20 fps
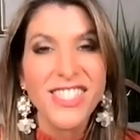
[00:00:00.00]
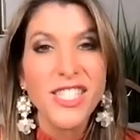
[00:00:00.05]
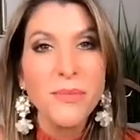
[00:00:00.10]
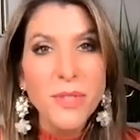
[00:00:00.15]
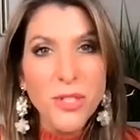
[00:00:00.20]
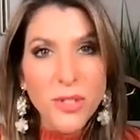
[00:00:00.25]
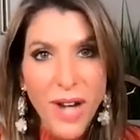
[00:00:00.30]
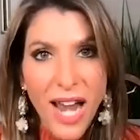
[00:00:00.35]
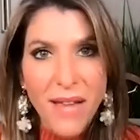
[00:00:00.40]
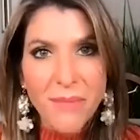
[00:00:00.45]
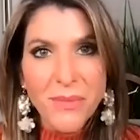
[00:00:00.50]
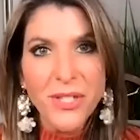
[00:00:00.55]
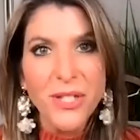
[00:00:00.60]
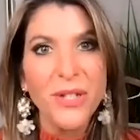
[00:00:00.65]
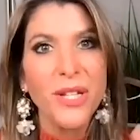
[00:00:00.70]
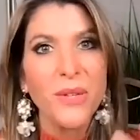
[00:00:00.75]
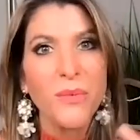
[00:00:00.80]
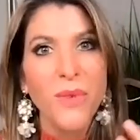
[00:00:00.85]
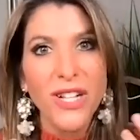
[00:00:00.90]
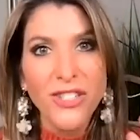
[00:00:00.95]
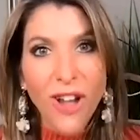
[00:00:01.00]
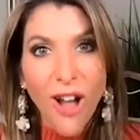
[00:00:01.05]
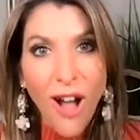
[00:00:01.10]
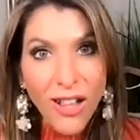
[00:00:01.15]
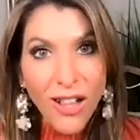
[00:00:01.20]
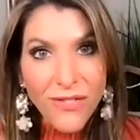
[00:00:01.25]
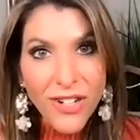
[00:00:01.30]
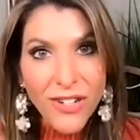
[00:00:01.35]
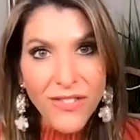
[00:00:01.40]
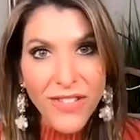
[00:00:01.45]
Subscribe so you can watch all
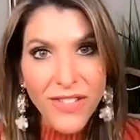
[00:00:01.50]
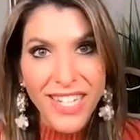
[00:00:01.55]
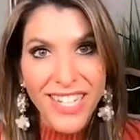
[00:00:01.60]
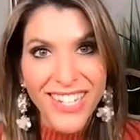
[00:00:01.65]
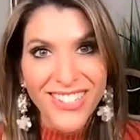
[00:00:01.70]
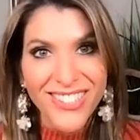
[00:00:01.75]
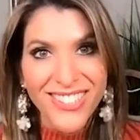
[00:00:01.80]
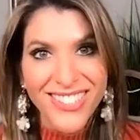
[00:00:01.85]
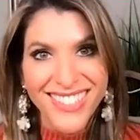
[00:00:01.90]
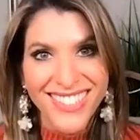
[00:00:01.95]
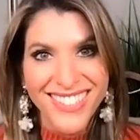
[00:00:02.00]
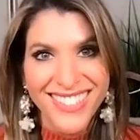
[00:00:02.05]
of our videos.